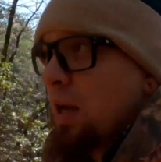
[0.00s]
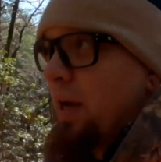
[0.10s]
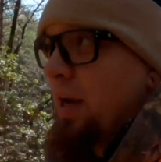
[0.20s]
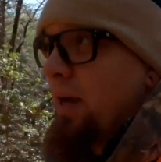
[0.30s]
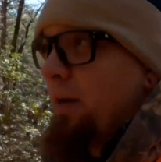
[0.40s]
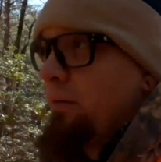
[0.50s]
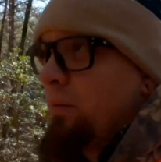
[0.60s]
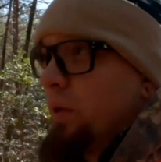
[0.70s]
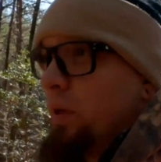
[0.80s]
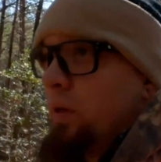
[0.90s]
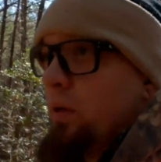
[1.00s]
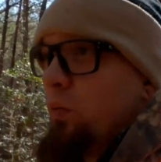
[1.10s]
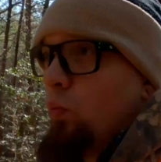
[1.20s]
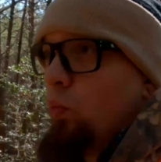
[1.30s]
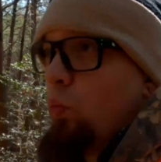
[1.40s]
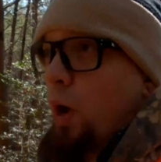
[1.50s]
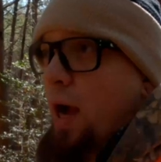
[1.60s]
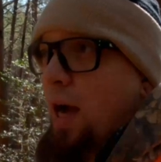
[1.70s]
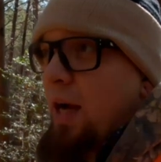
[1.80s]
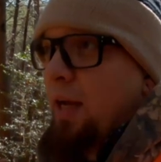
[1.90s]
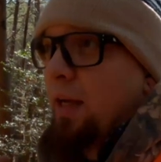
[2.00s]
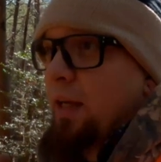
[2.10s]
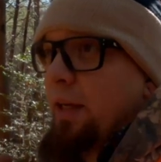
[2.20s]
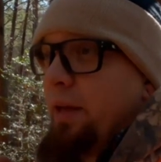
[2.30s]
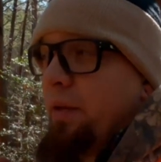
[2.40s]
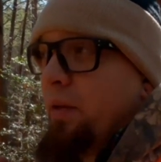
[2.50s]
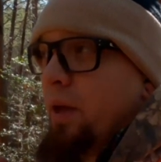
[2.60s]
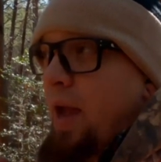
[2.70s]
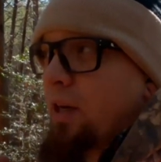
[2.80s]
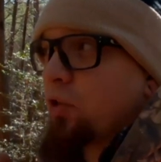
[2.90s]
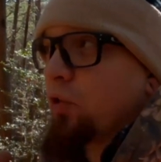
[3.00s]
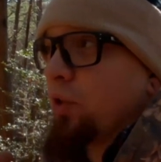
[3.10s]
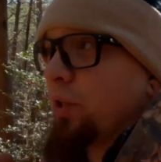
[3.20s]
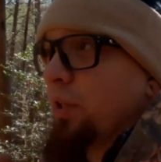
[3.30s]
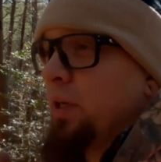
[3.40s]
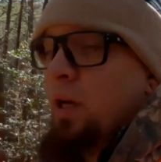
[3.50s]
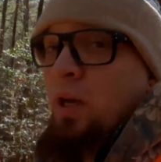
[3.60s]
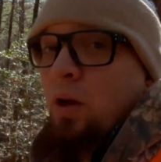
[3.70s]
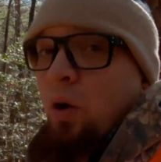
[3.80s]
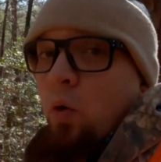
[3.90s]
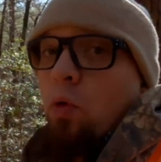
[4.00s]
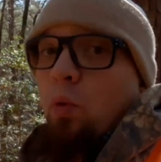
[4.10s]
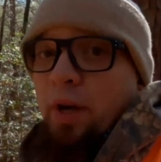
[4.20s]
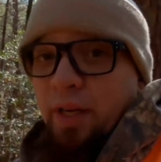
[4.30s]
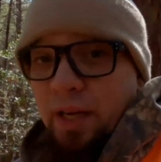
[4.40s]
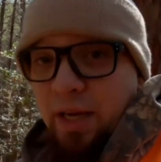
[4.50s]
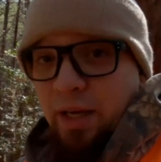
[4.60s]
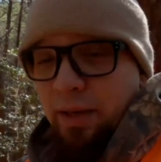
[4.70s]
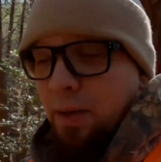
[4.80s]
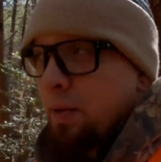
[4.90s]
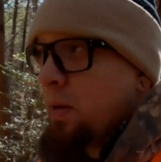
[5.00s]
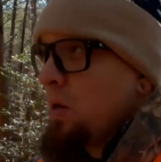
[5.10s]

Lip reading: And I actually, on the way in,